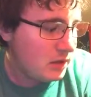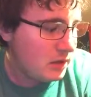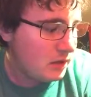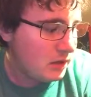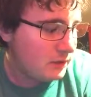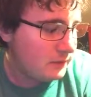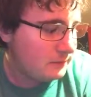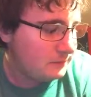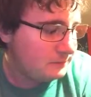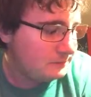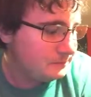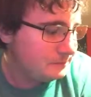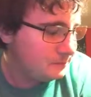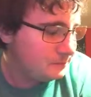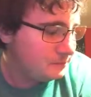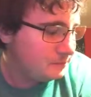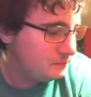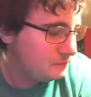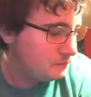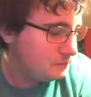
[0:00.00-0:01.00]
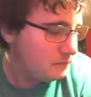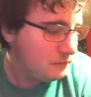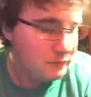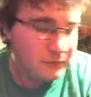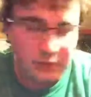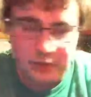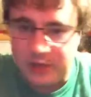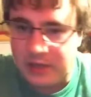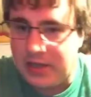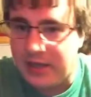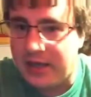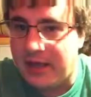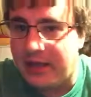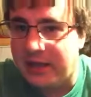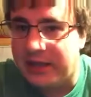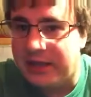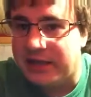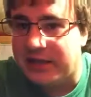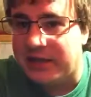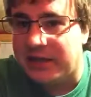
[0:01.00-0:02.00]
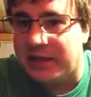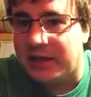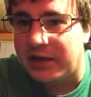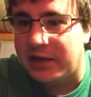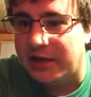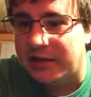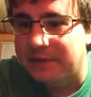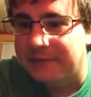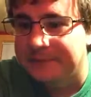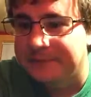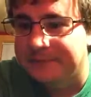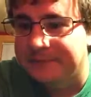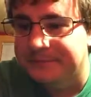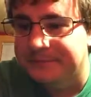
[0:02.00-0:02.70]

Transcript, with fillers: Um, but yeah, he uh,